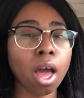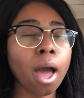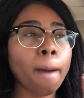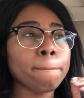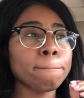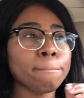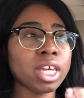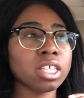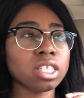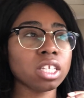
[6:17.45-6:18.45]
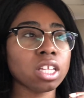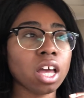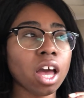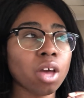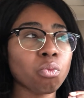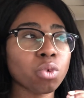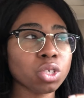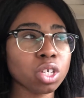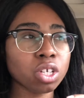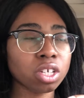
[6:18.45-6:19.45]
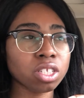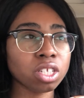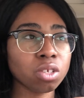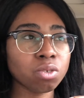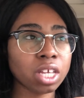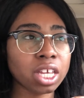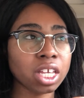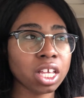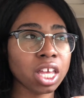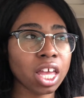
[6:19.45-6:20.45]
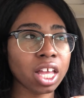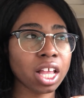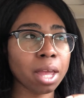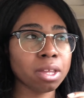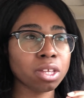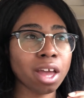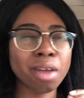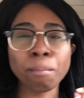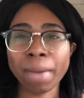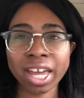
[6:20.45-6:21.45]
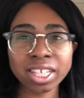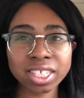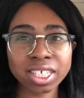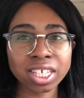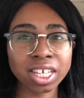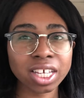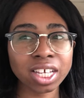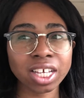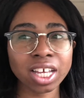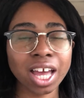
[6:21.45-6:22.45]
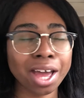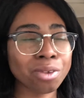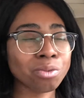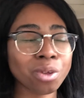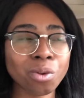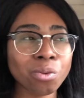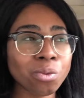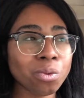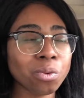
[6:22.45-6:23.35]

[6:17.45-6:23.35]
Amazing. I wish I could continue taking it, and I might. I don't know.